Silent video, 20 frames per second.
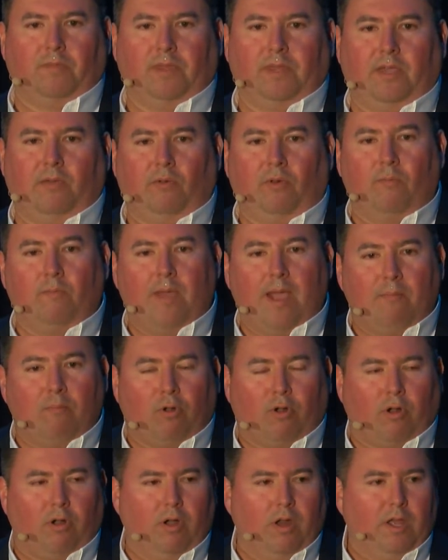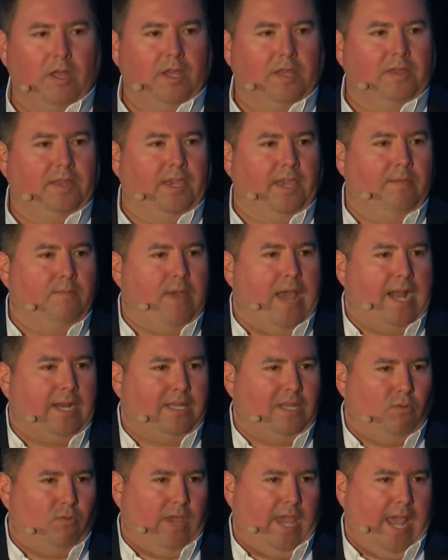and they remember the impact
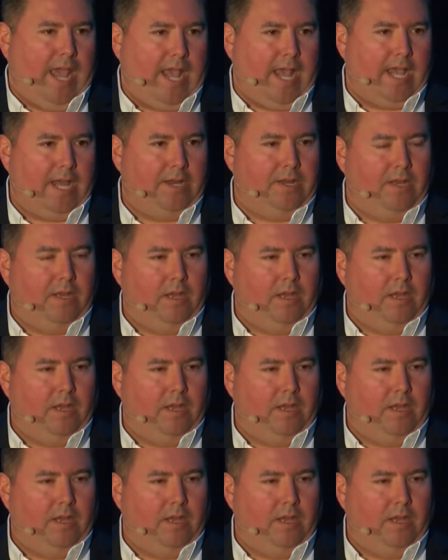that we had